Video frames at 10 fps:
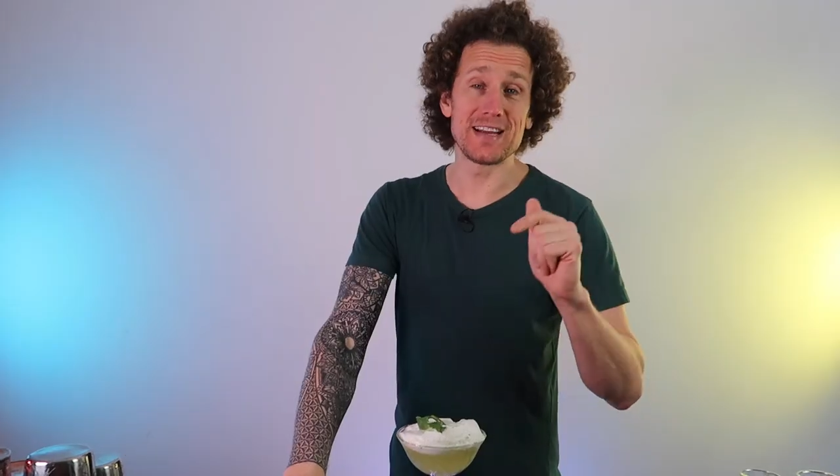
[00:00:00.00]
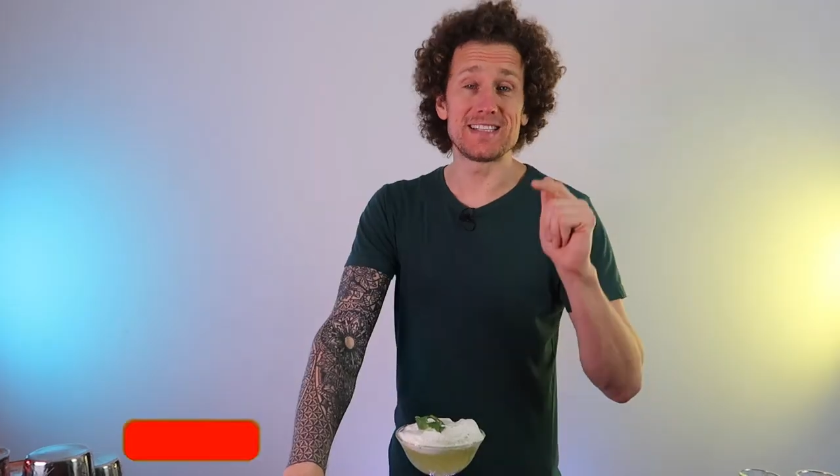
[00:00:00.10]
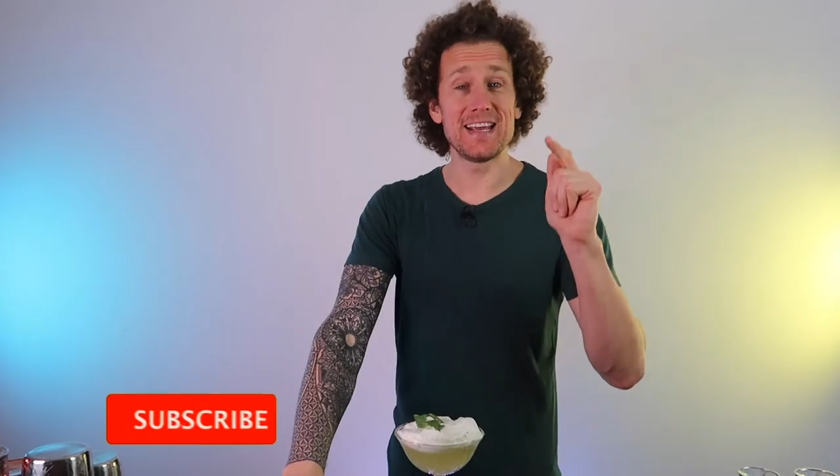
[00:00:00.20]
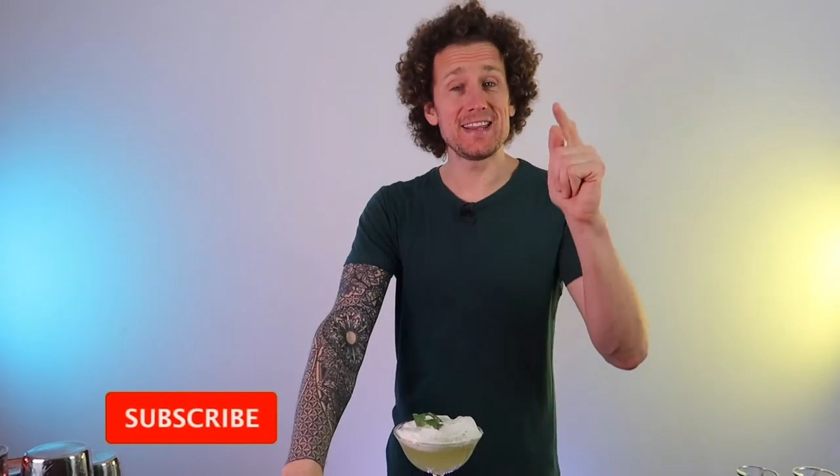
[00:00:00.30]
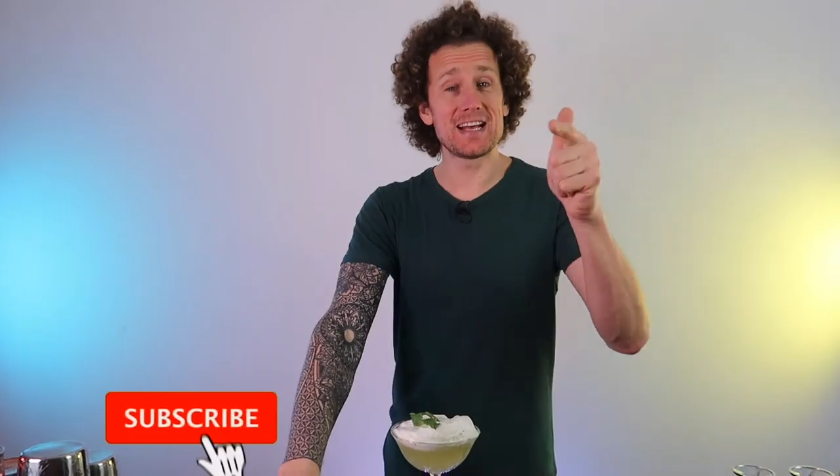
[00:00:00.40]
forget
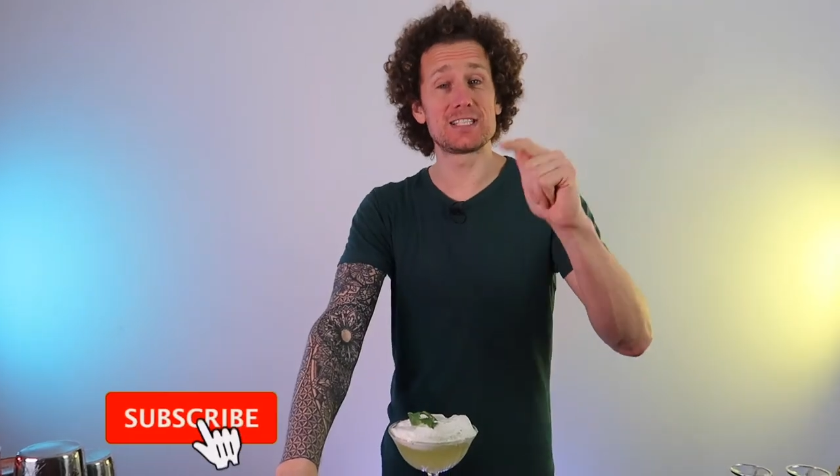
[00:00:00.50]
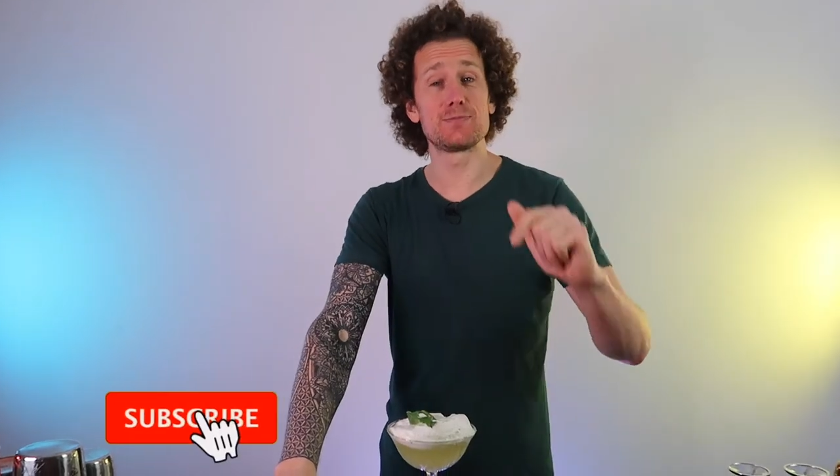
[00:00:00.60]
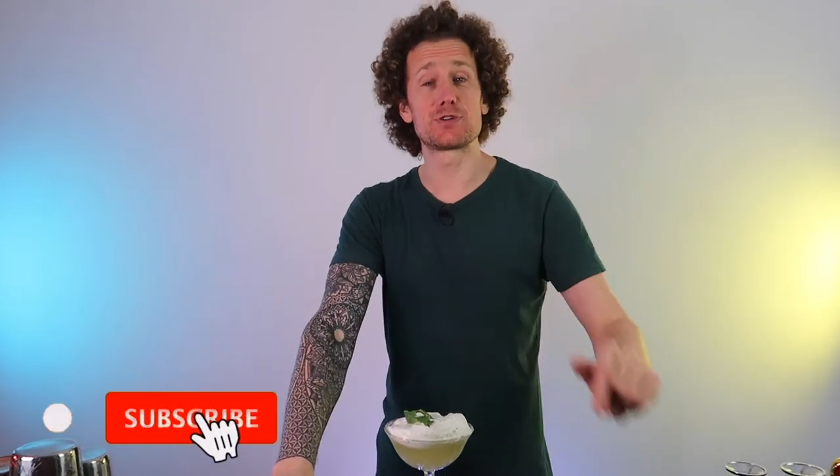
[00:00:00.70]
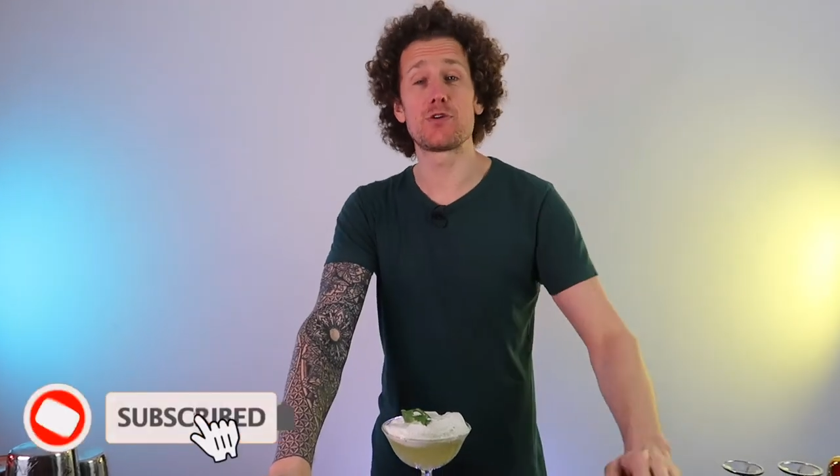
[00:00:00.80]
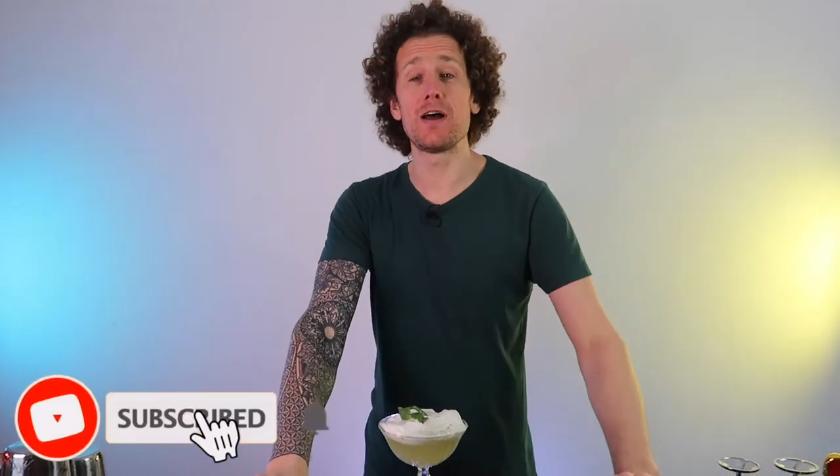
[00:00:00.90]
to hit that
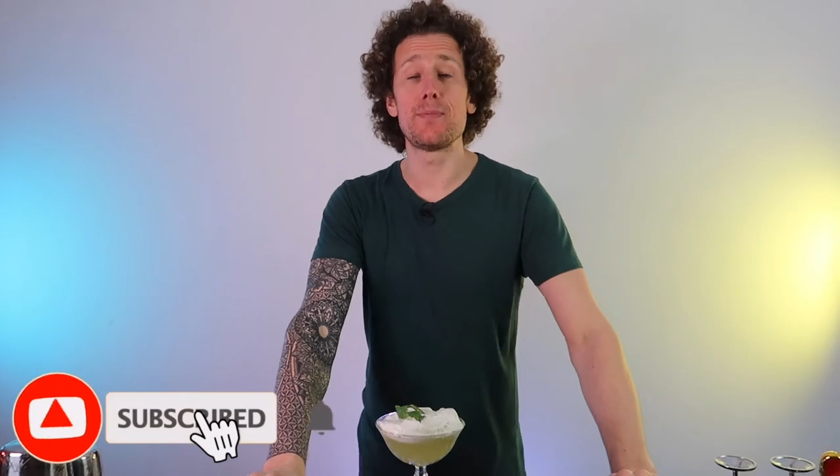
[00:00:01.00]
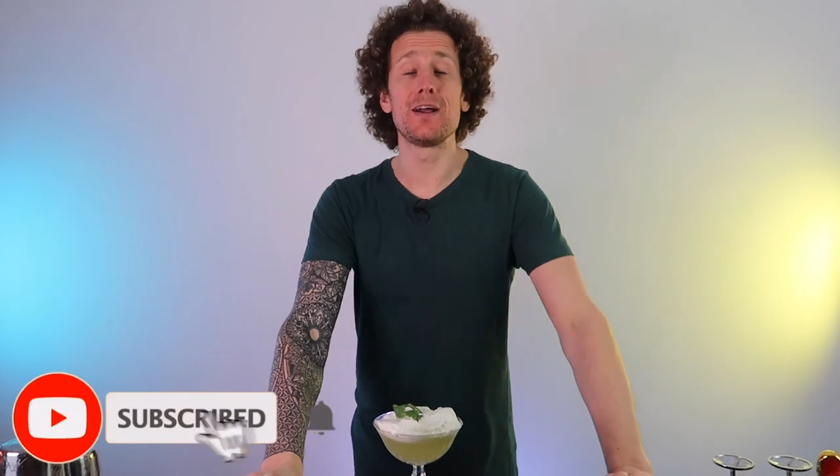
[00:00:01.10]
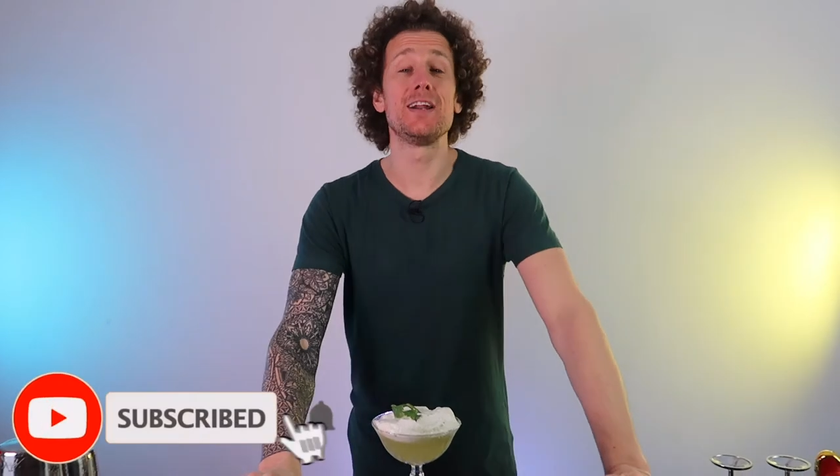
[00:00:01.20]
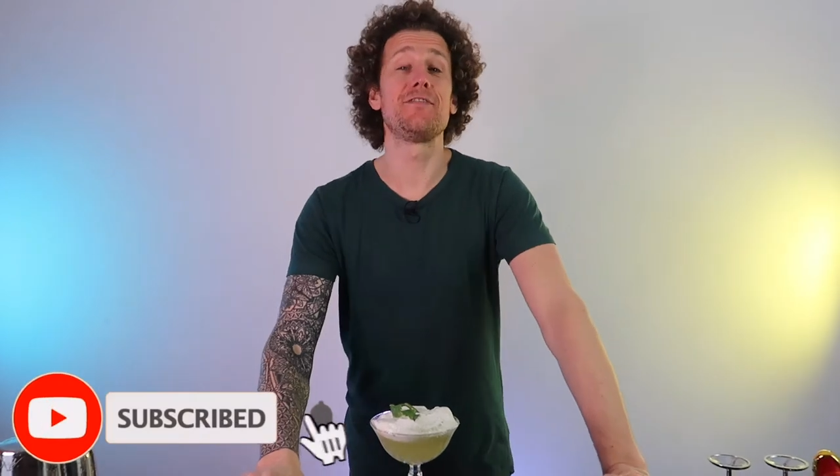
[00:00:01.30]
subscribe button,